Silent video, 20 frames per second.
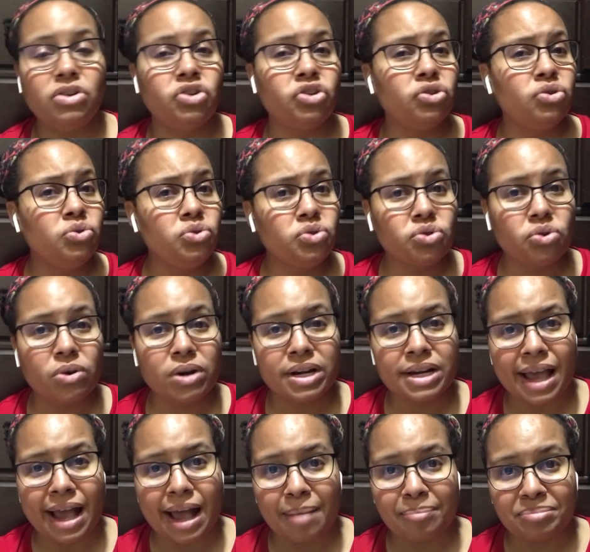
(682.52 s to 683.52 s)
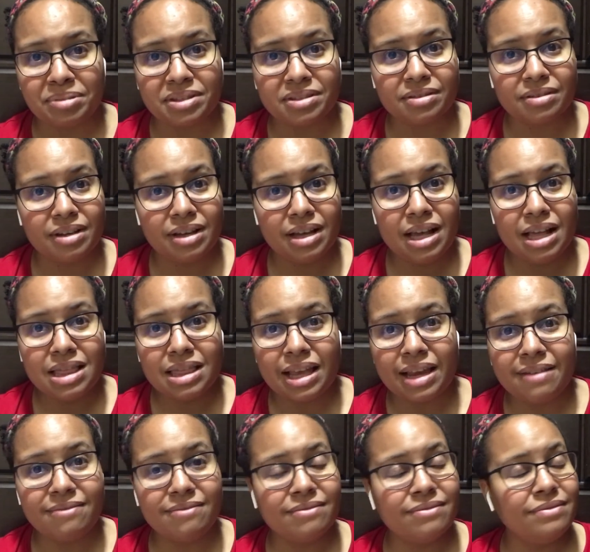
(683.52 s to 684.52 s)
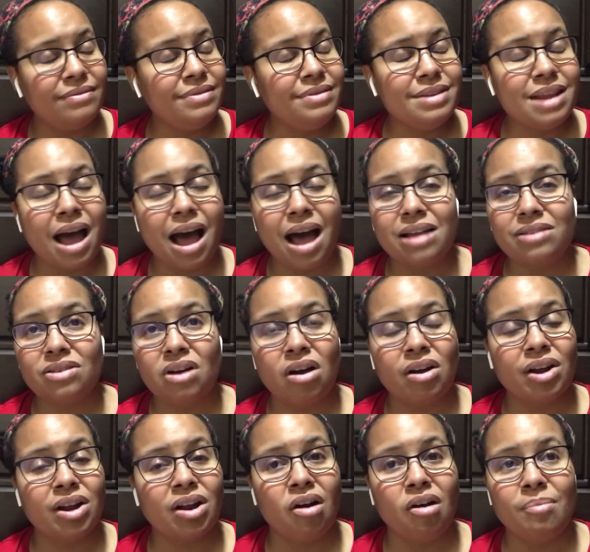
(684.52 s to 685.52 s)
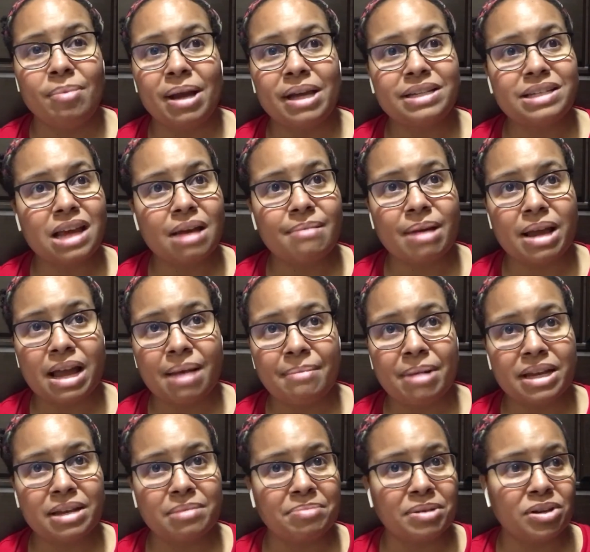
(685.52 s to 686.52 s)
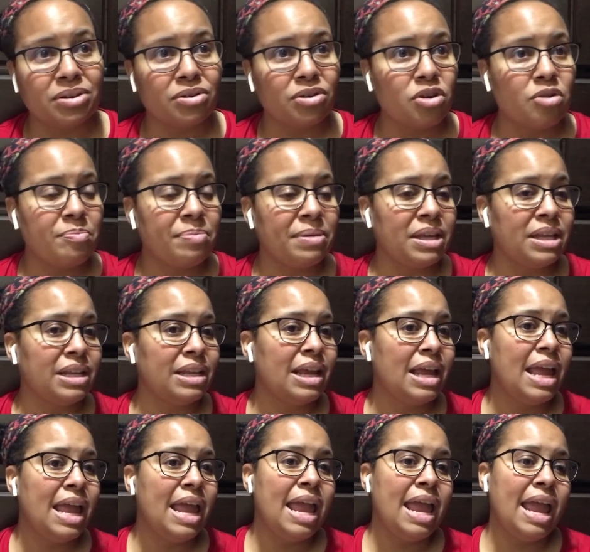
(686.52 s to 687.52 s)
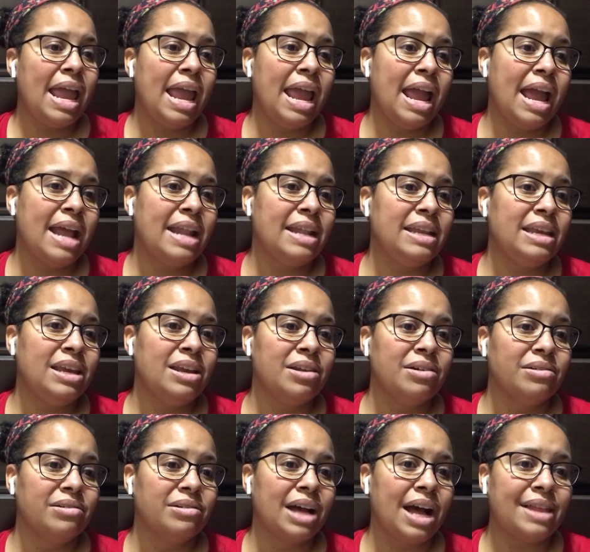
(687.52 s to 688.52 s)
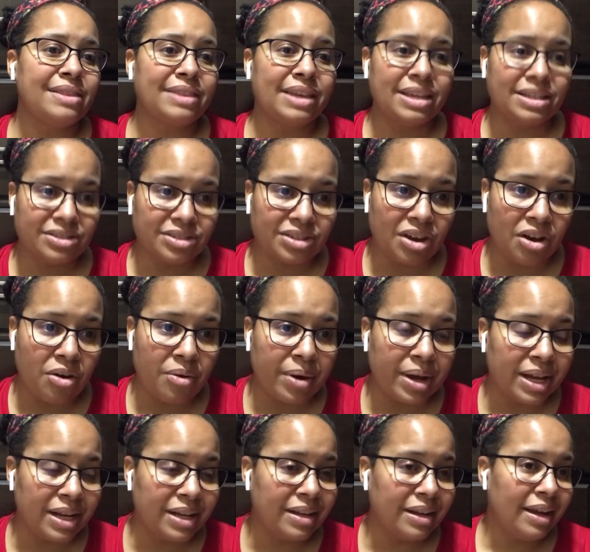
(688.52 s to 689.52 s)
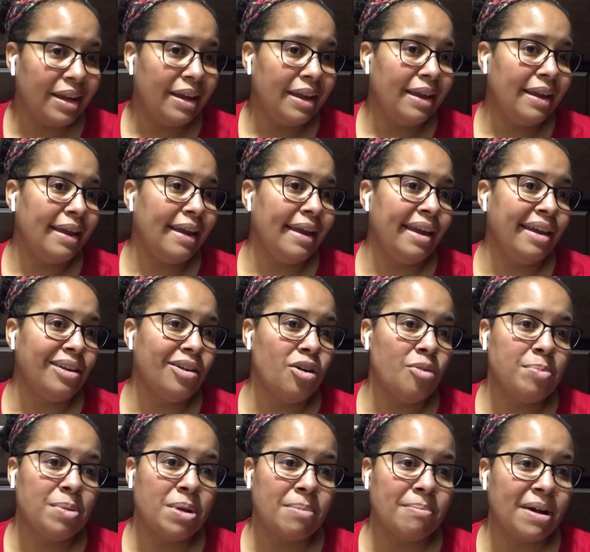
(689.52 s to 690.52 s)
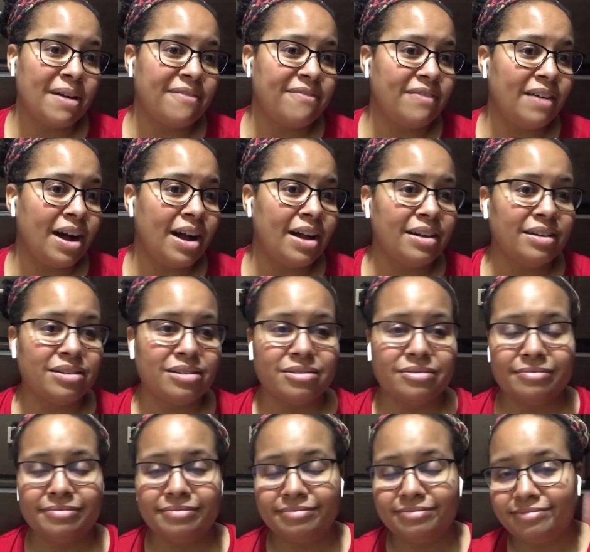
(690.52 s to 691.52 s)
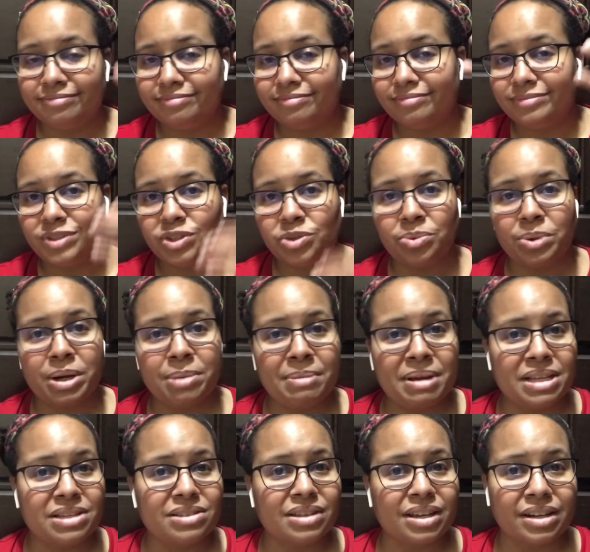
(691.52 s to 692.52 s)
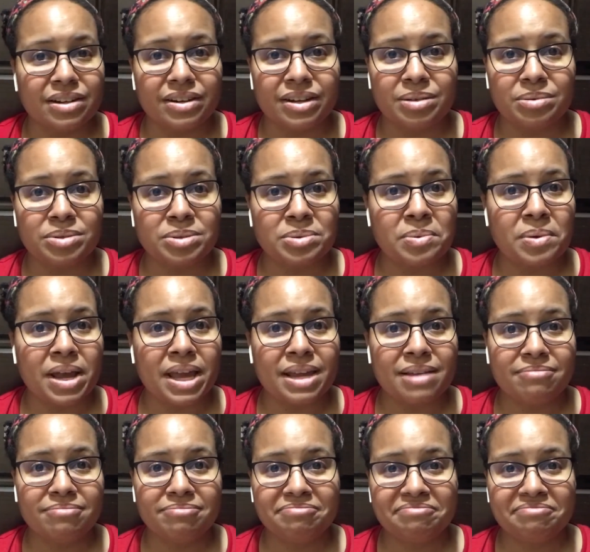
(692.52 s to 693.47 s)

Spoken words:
2 short naps, not long at all. By the time I got my computer open and, got things going and opened up my file, 20 minutes later, he was awake.